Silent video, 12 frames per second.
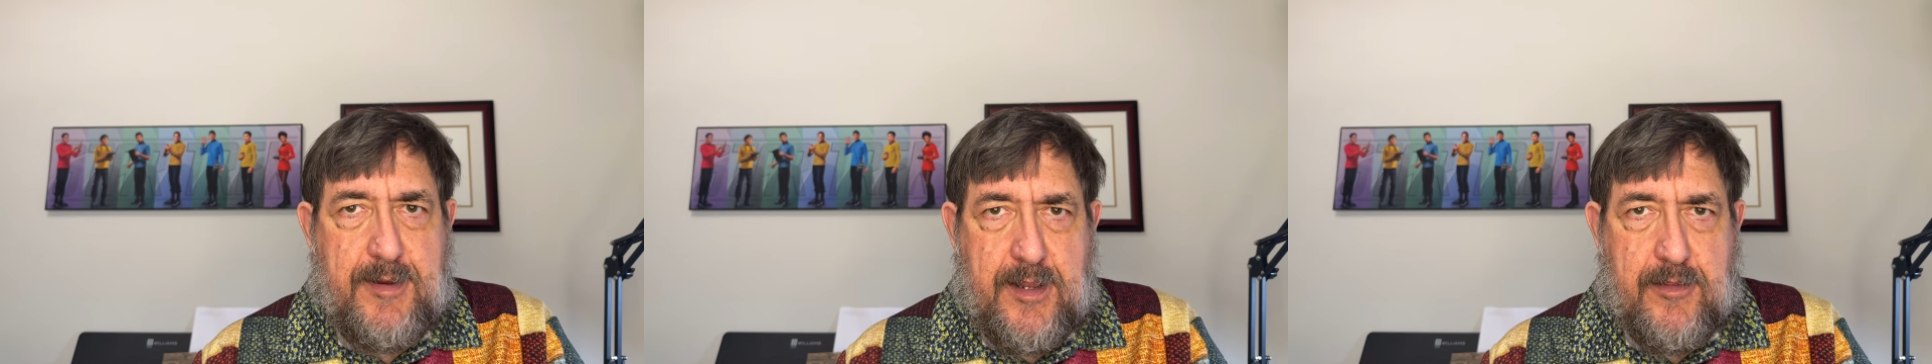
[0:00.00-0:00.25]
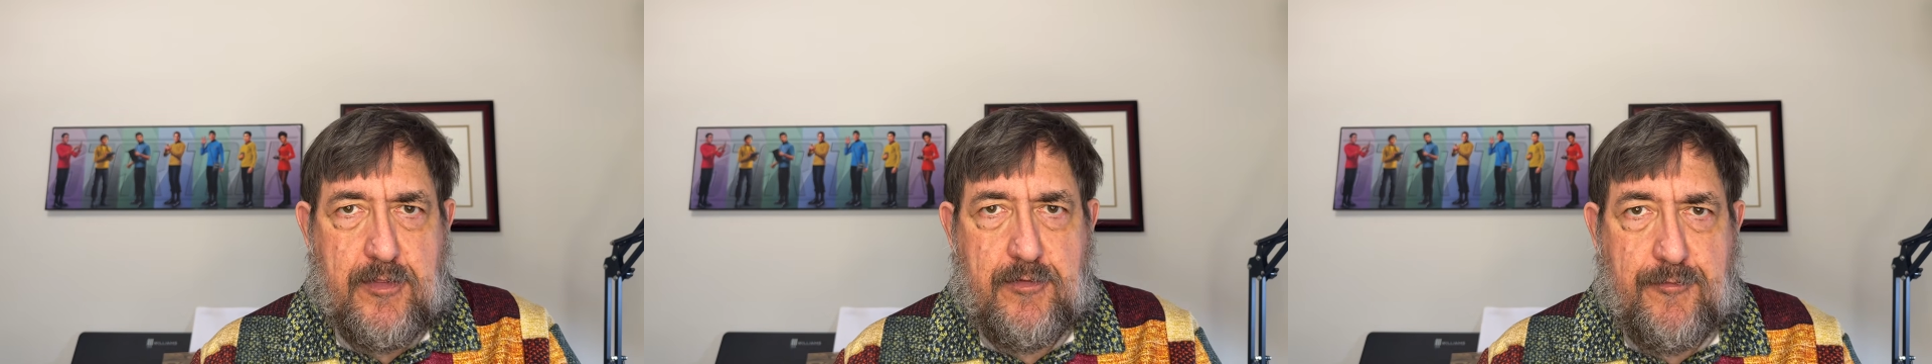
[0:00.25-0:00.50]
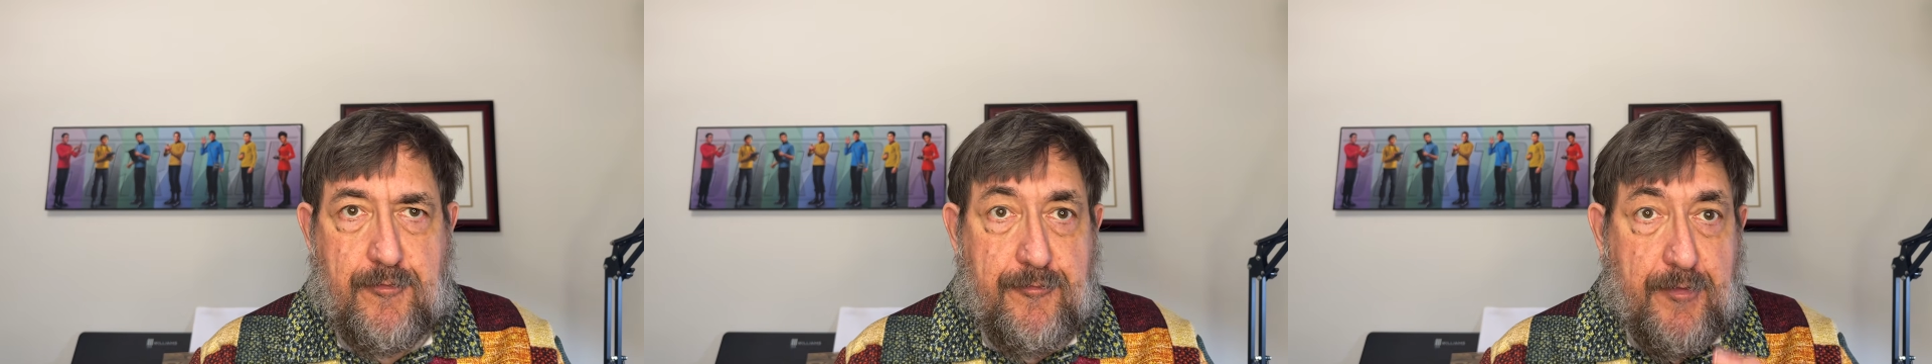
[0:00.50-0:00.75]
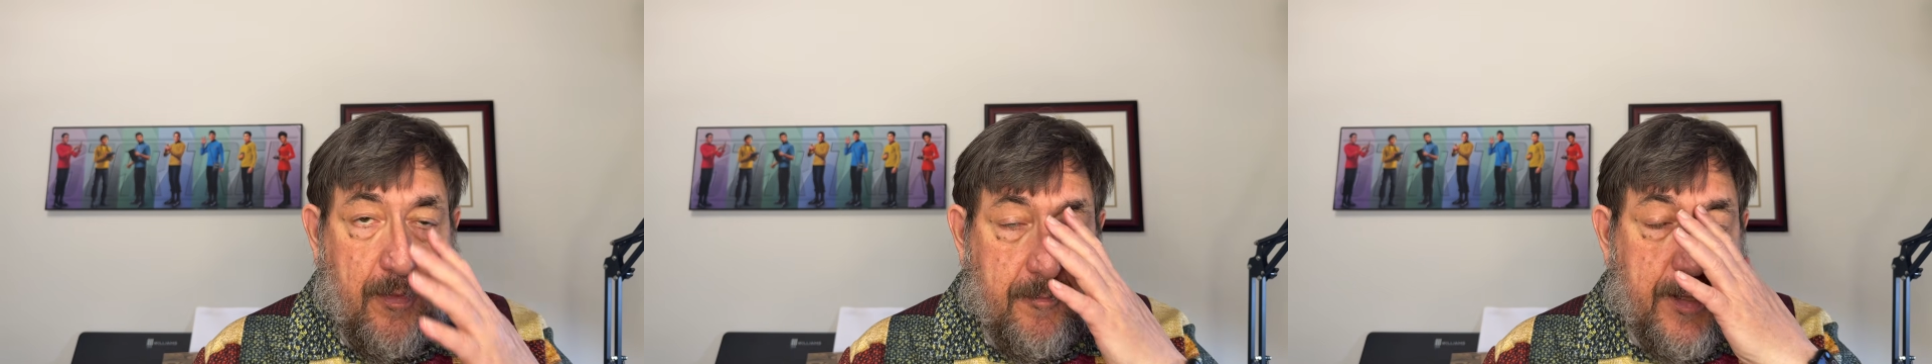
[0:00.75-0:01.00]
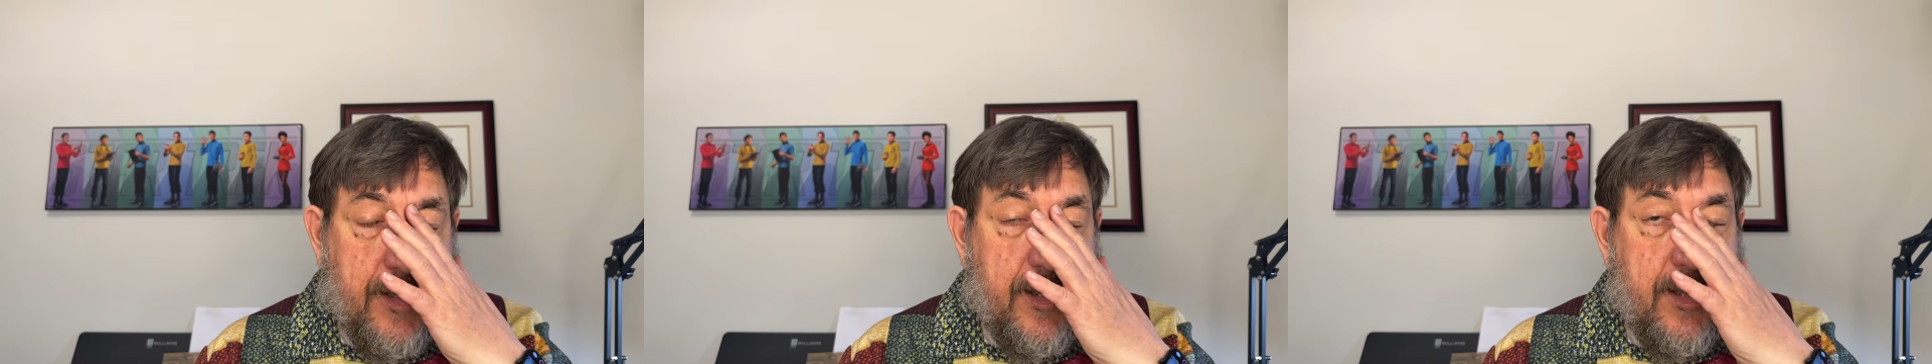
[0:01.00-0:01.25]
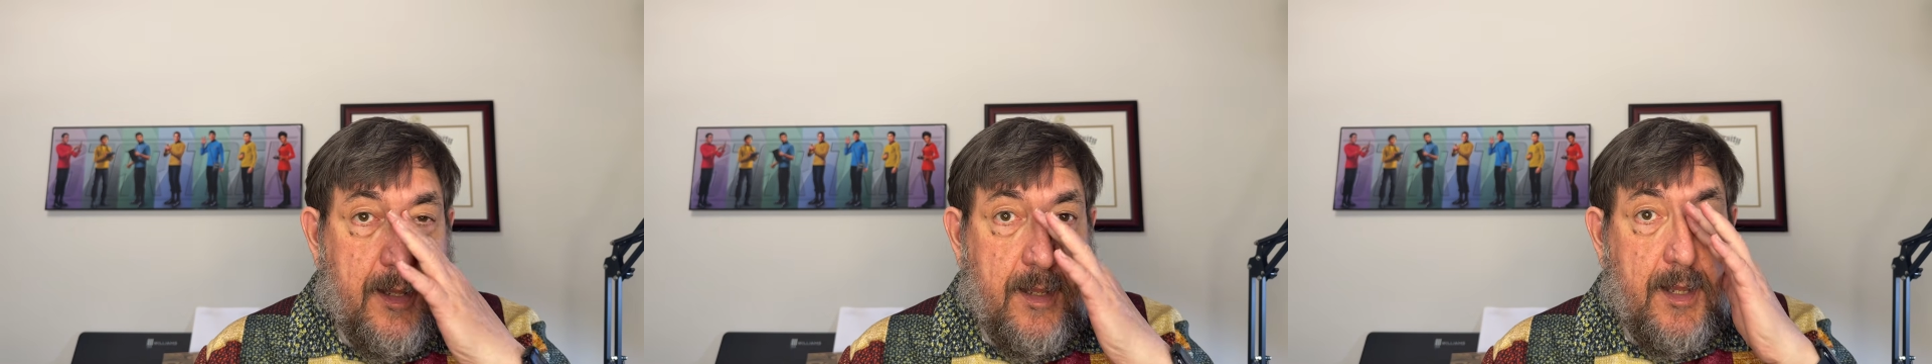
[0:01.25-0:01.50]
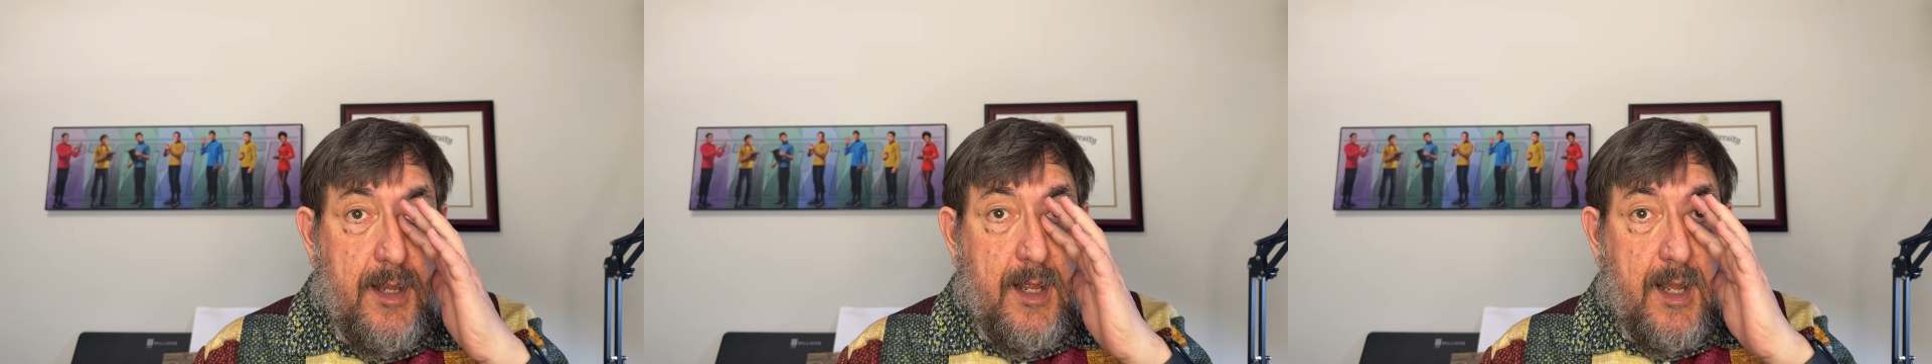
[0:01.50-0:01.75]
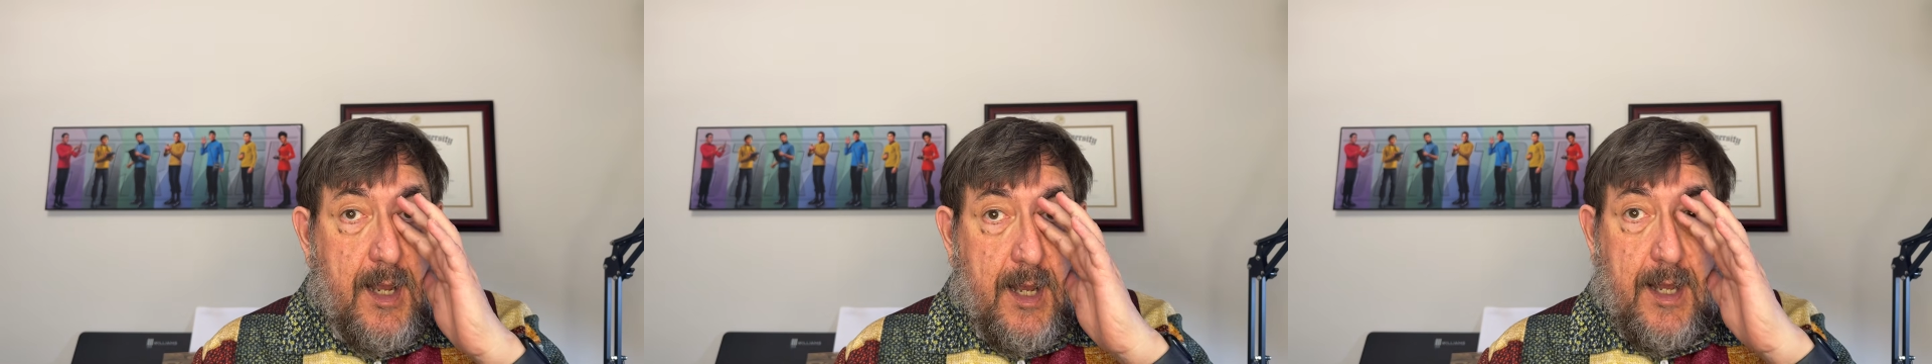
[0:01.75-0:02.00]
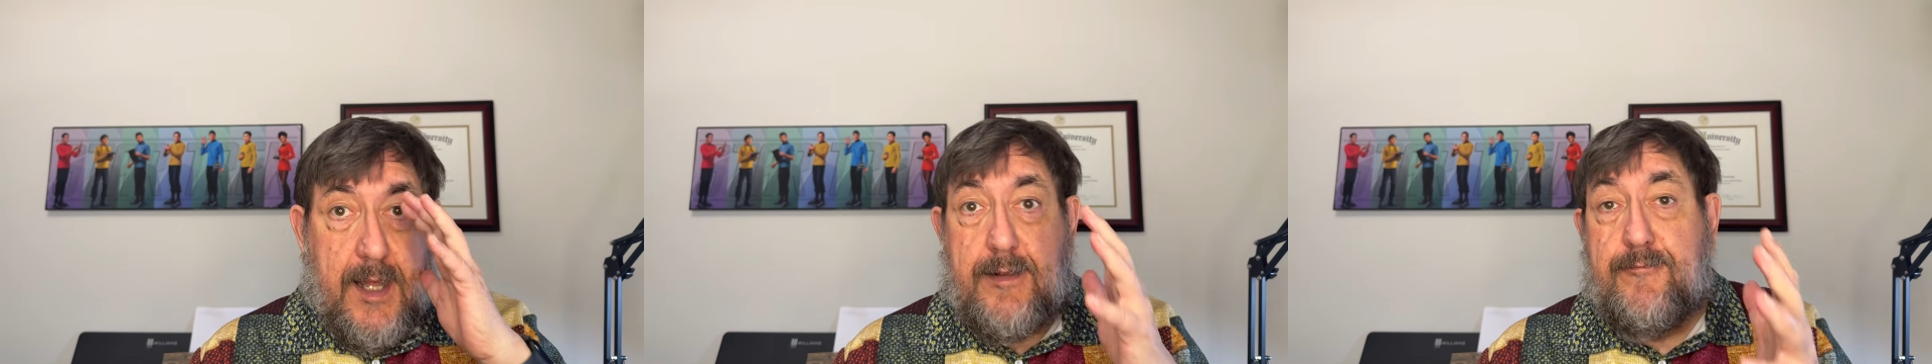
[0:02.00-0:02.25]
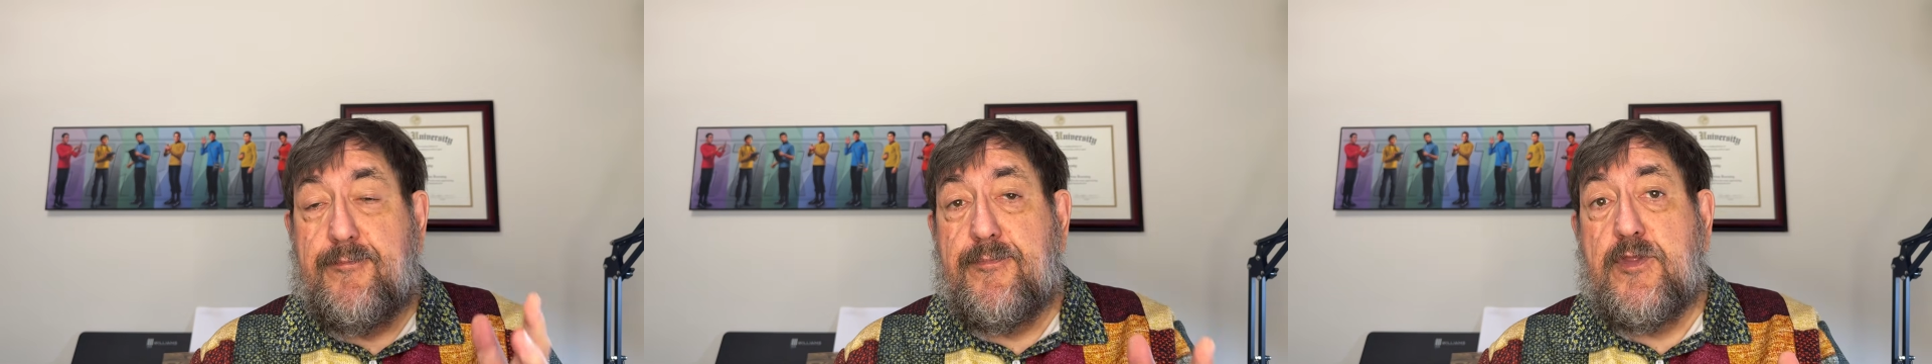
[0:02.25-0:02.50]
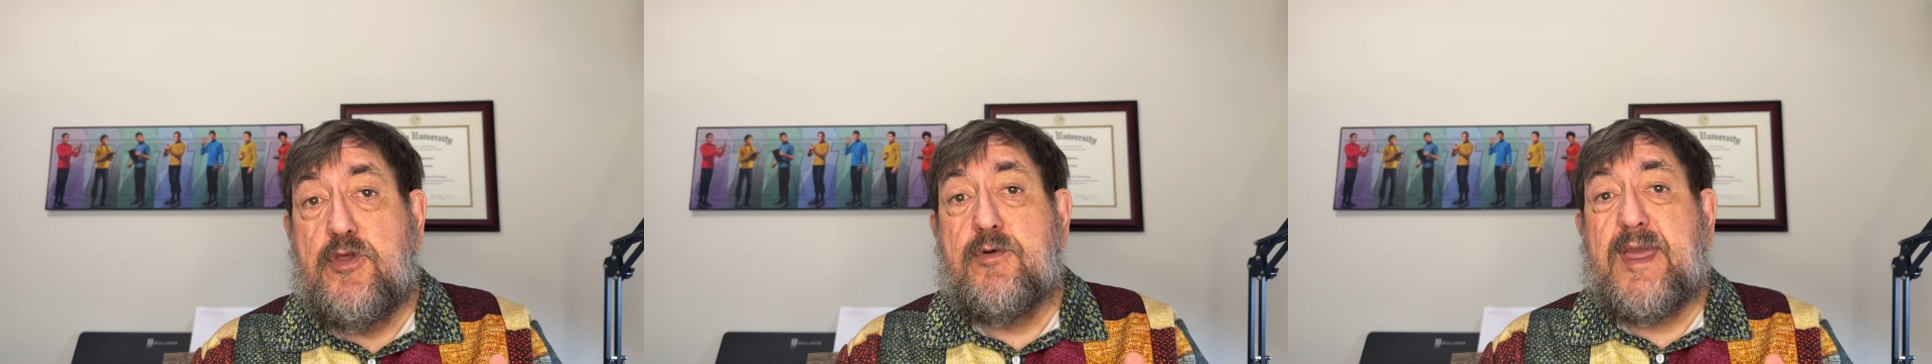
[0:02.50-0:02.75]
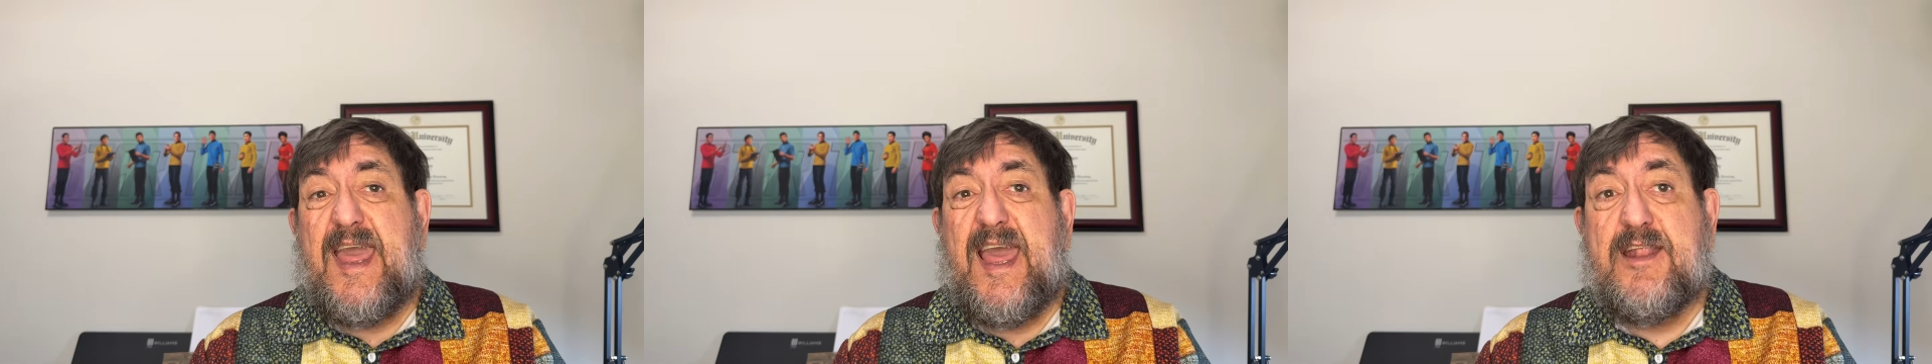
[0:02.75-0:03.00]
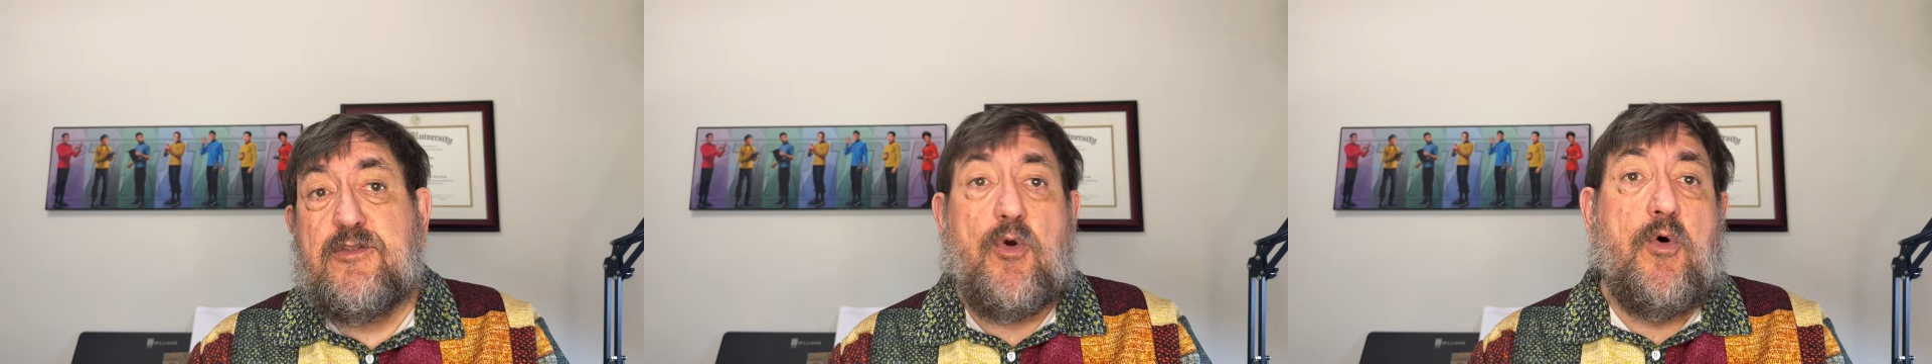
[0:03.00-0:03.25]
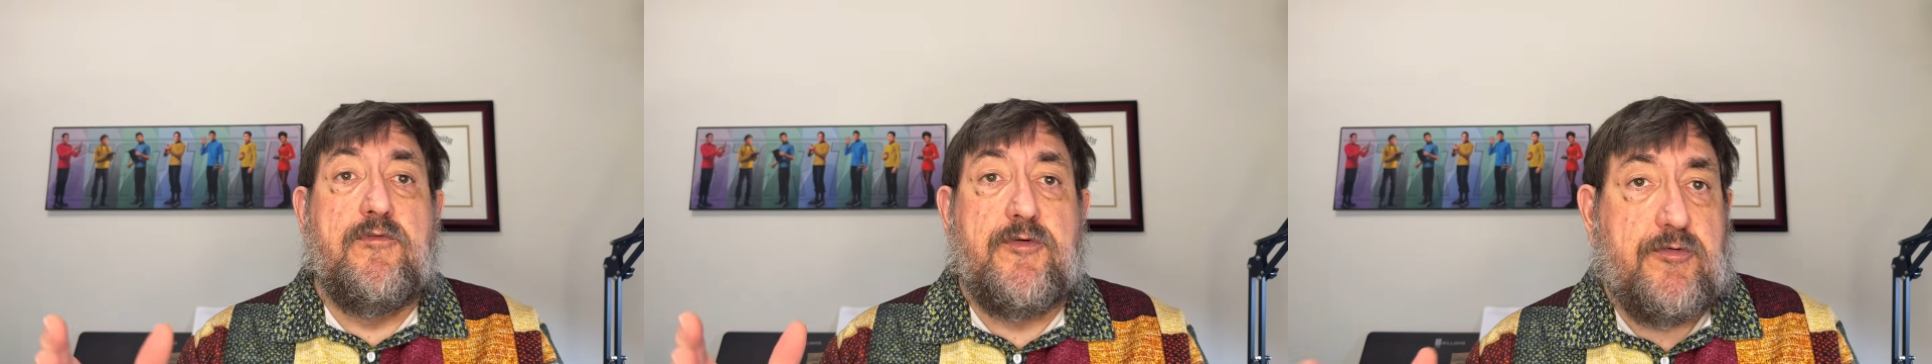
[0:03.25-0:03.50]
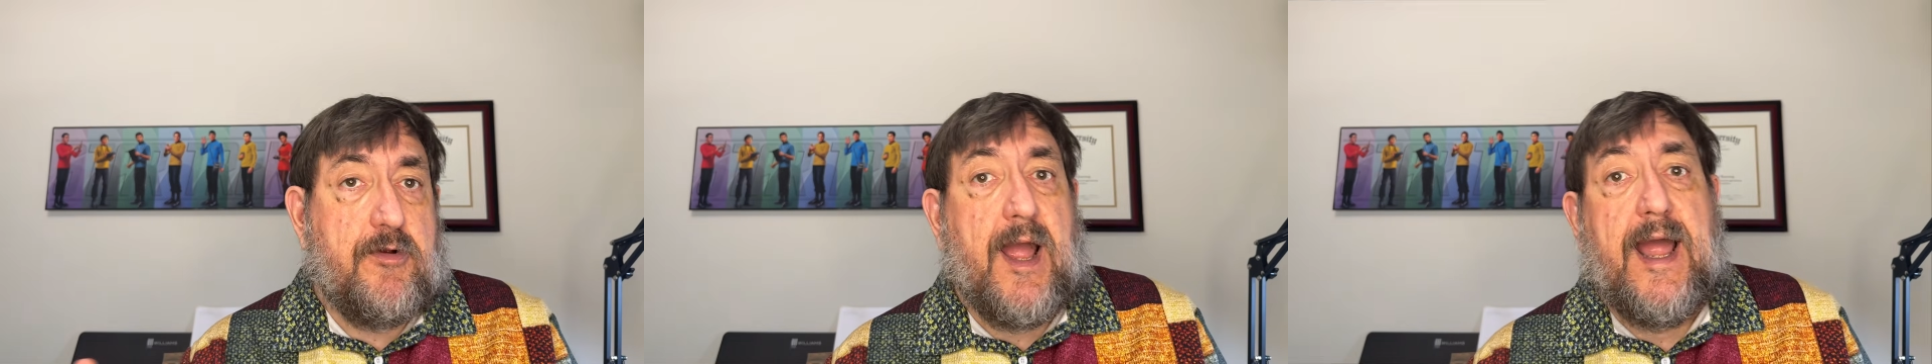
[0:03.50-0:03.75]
is for filament. You can't over dry